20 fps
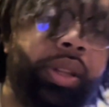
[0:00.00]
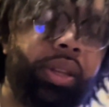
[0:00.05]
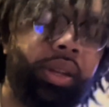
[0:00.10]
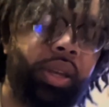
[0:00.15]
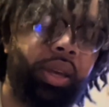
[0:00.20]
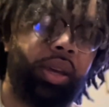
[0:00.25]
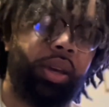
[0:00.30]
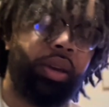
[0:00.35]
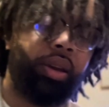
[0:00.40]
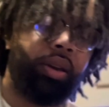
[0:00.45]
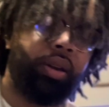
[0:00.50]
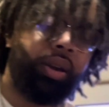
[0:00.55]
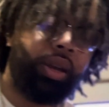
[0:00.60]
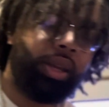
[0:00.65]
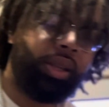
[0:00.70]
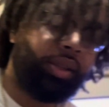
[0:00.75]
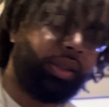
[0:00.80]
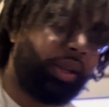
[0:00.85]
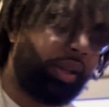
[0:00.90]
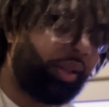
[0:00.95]
in the air,
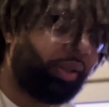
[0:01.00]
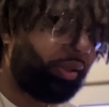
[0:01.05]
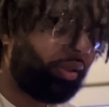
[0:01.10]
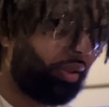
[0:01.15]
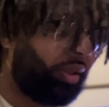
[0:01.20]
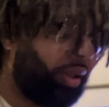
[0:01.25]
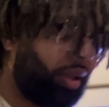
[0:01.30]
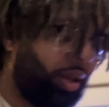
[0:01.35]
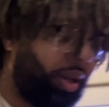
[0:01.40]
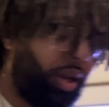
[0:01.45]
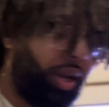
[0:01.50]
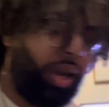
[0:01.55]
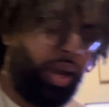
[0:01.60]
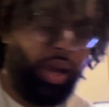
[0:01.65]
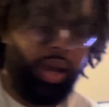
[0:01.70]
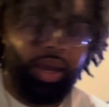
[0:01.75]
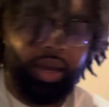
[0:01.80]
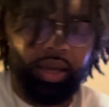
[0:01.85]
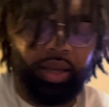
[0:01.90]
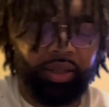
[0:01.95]
and yes,
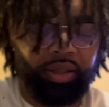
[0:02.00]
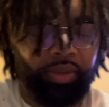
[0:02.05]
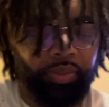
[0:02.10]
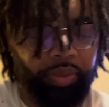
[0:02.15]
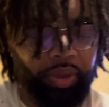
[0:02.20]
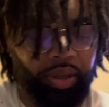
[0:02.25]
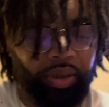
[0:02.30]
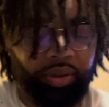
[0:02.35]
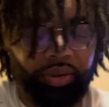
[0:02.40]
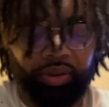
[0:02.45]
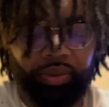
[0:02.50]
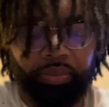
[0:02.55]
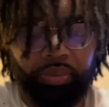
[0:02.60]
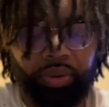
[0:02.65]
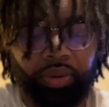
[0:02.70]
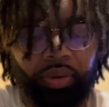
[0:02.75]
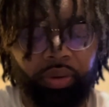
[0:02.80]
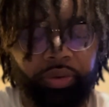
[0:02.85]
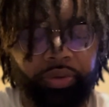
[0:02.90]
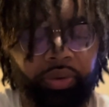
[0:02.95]
it smells
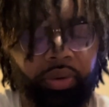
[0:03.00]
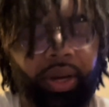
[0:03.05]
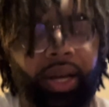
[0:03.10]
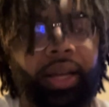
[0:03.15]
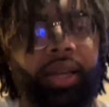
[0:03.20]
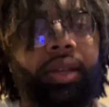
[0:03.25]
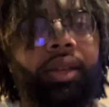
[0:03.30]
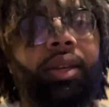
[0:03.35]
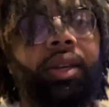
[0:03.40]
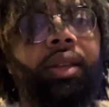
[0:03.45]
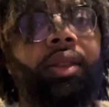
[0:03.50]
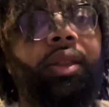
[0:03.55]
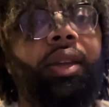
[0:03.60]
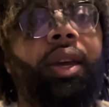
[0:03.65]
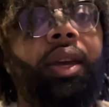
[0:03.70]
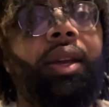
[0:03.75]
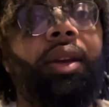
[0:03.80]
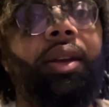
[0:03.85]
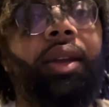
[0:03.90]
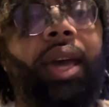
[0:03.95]
beautiful. I can get
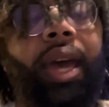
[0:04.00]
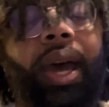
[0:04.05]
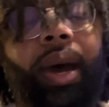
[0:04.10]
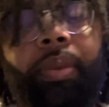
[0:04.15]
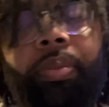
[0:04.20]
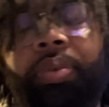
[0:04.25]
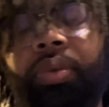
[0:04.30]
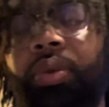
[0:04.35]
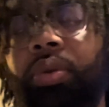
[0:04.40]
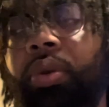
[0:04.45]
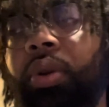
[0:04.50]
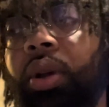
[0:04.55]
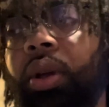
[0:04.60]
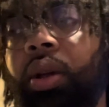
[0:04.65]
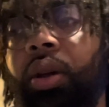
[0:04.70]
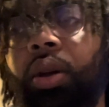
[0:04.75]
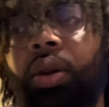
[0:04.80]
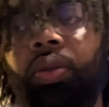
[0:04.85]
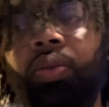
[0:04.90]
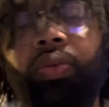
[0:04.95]
that apple
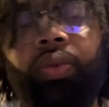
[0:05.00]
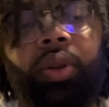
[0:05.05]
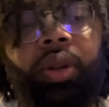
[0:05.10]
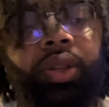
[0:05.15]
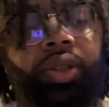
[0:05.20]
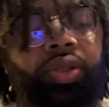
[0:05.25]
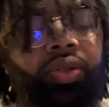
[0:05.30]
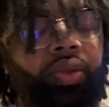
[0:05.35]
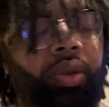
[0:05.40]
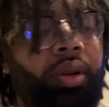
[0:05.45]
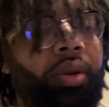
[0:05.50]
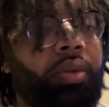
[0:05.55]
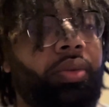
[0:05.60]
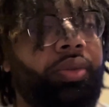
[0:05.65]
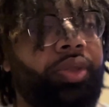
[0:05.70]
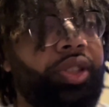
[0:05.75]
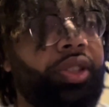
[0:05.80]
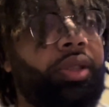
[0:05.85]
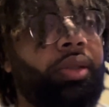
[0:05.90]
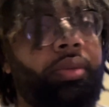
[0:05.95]
really strong.
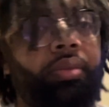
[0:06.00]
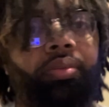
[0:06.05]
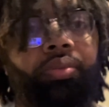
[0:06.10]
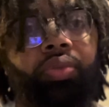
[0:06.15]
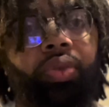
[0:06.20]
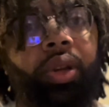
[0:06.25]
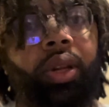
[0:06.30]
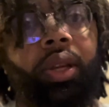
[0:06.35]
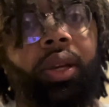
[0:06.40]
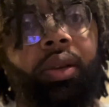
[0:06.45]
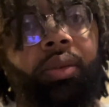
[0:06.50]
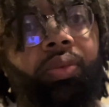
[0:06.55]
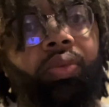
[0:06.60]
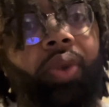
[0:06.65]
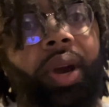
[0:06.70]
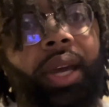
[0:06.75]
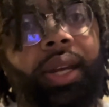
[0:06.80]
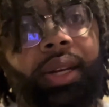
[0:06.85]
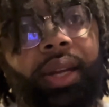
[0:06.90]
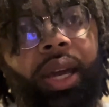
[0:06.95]
Just a really,
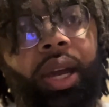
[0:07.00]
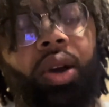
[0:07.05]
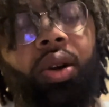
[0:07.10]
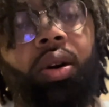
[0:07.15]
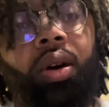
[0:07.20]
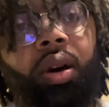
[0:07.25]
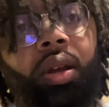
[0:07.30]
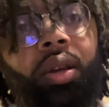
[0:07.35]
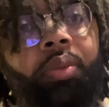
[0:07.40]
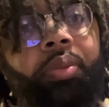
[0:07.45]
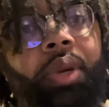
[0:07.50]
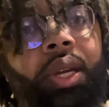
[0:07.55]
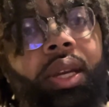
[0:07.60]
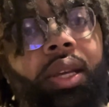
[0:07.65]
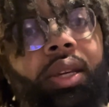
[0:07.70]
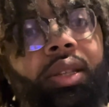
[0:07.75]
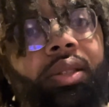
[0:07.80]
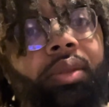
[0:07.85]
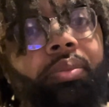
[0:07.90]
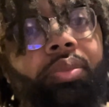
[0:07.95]
right now, all I'm getting
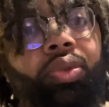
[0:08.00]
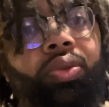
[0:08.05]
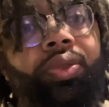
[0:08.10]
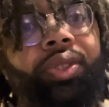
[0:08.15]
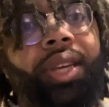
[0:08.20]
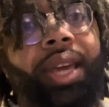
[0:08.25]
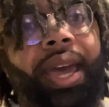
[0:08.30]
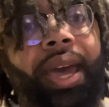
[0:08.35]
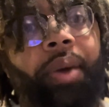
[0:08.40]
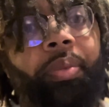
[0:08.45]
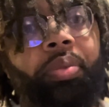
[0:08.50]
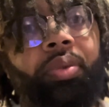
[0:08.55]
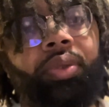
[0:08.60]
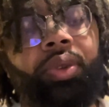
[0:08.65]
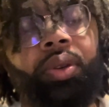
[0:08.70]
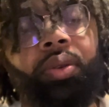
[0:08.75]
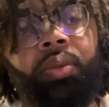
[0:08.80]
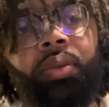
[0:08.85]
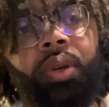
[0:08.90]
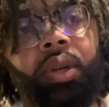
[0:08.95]
is a boozy apple
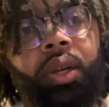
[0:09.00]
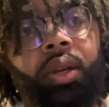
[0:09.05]
note.